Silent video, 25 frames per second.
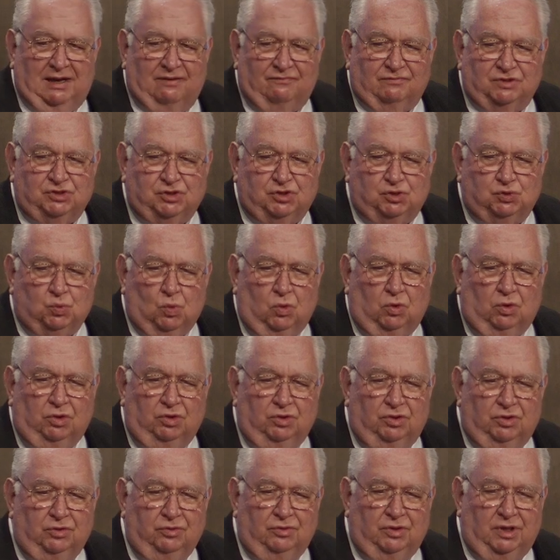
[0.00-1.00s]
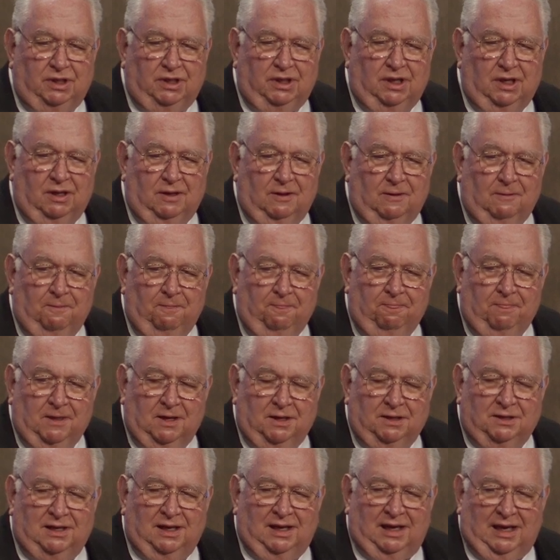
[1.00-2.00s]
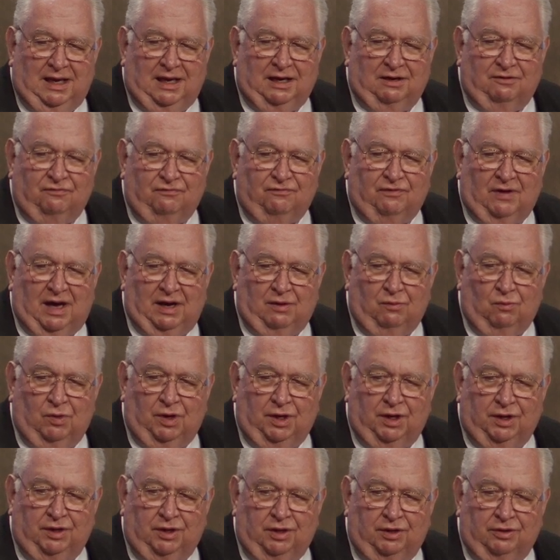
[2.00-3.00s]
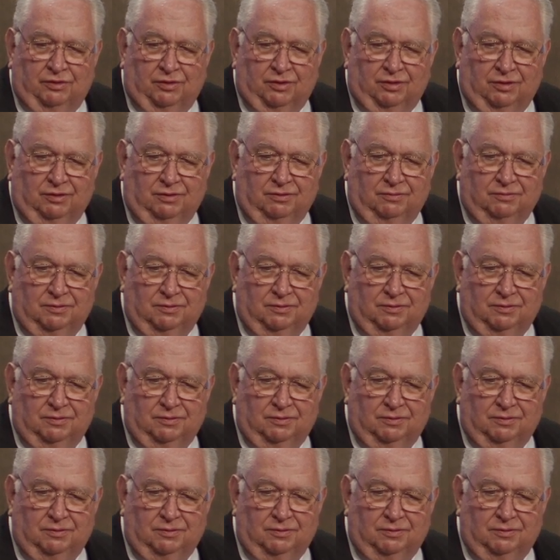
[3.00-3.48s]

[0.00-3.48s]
have a sworn duty to edify one another.